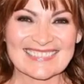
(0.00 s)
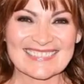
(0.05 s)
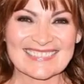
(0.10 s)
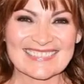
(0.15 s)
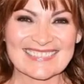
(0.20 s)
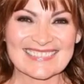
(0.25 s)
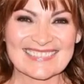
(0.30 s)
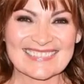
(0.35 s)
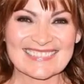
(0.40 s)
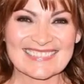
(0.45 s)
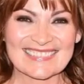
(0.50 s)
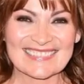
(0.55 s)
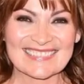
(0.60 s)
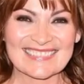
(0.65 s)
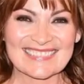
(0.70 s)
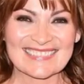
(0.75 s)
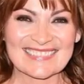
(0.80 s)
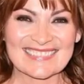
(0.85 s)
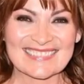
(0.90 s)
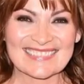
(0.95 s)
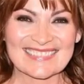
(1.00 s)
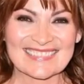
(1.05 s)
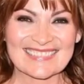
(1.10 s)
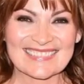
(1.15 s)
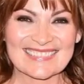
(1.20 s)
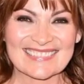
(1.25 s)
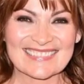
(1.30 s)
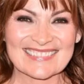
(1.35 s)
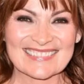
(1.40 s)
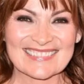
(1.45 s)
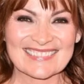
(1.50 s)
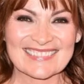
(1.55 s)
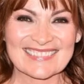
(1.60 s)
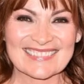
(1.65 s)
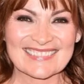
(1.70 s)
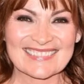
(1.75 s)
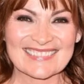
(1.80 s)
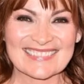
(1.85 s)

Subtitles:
Nothing is said.